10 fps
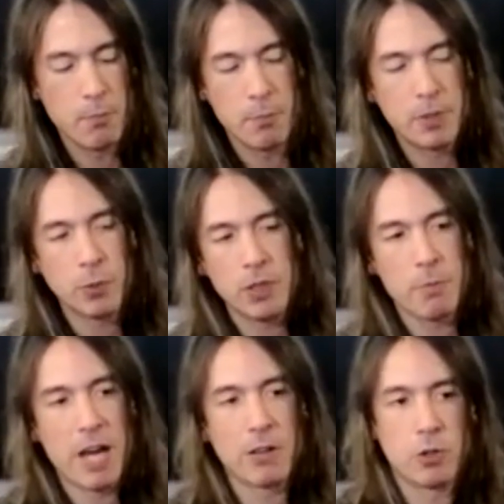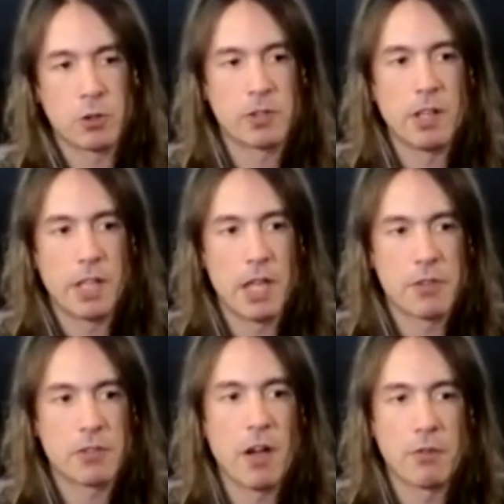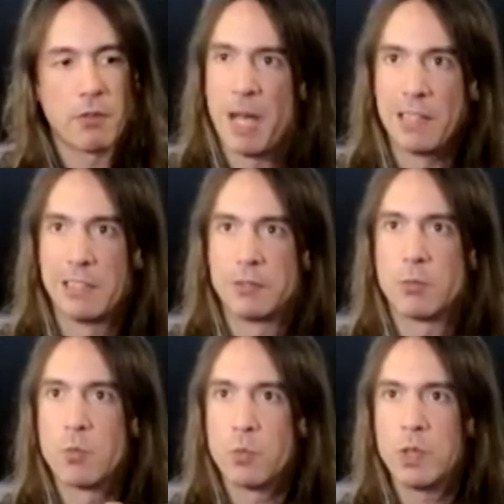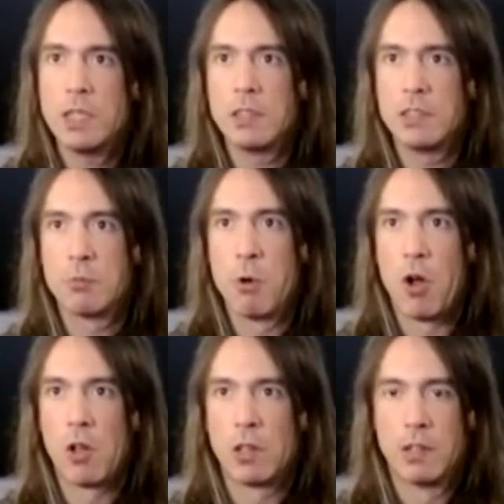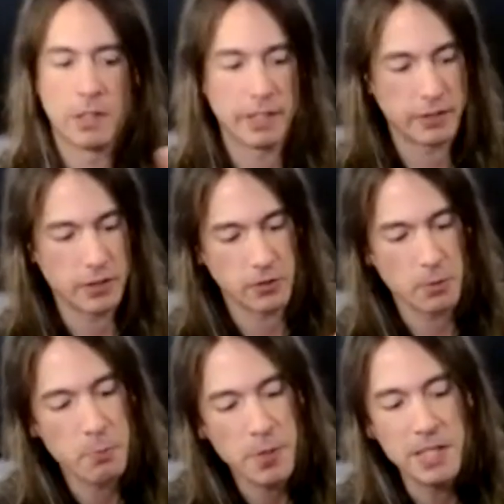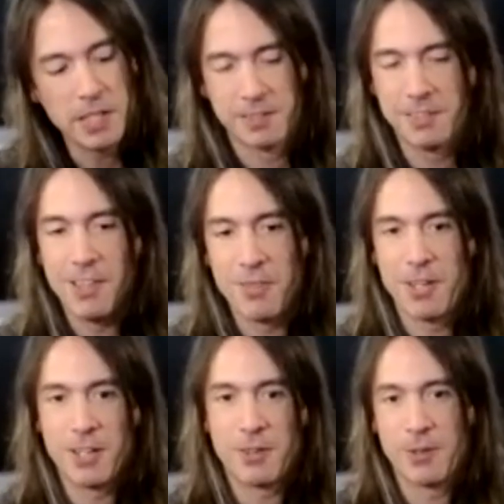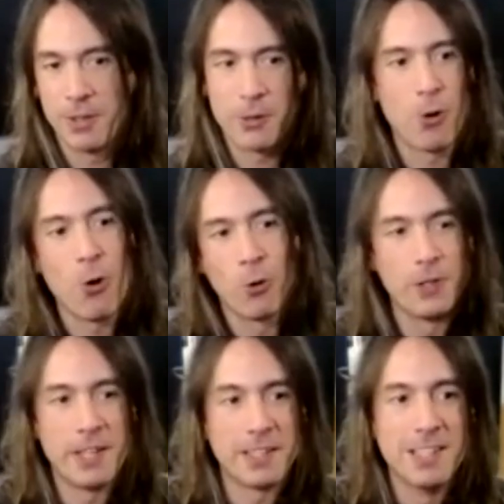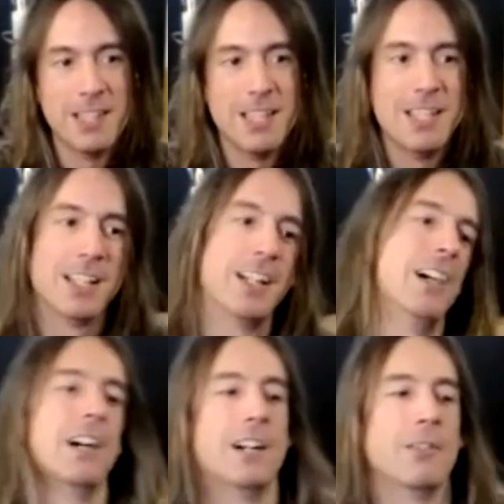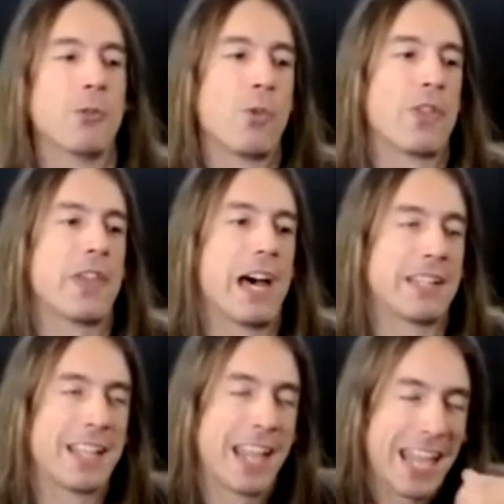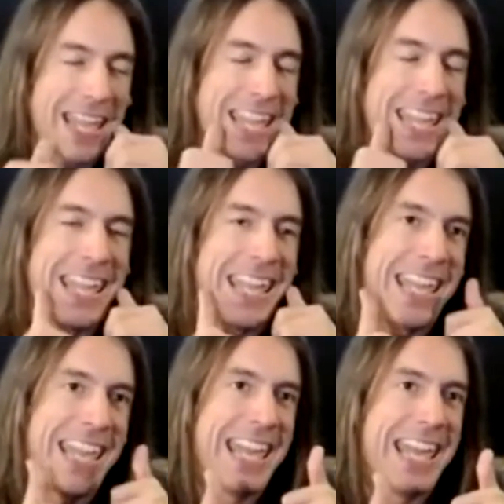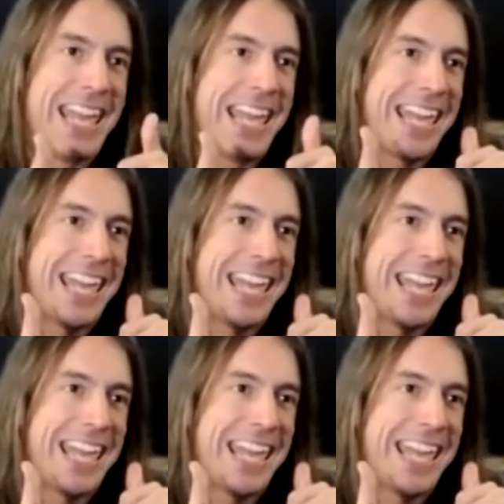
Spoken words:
between the back of your tongue and the soft palate really small, like there's a peanut in there that you're holding with that and